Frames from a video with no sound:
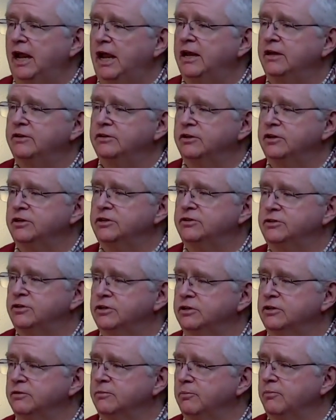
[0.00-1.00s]
and
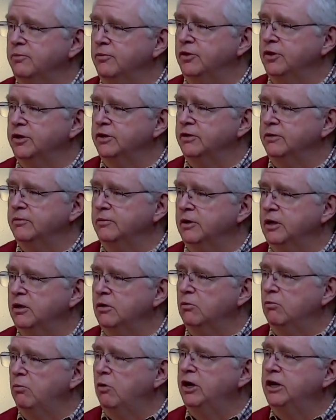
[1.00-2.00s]
the
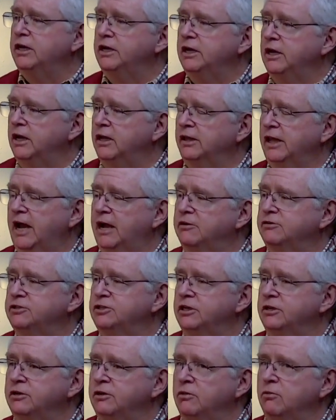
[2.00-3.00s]
what it
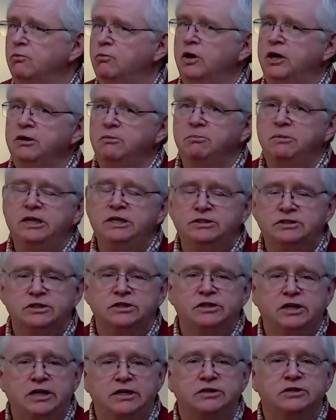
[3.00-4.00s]
allows, you know, what it means
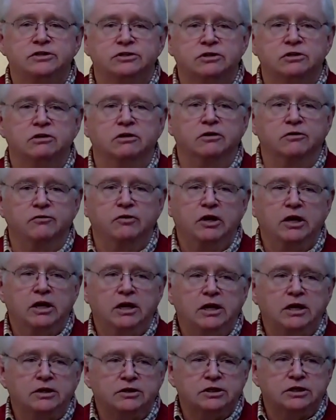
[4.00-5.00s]
that they deserve
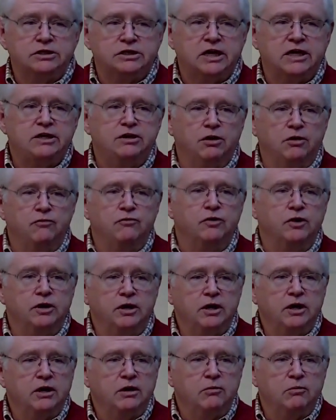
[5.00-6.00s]
to take over,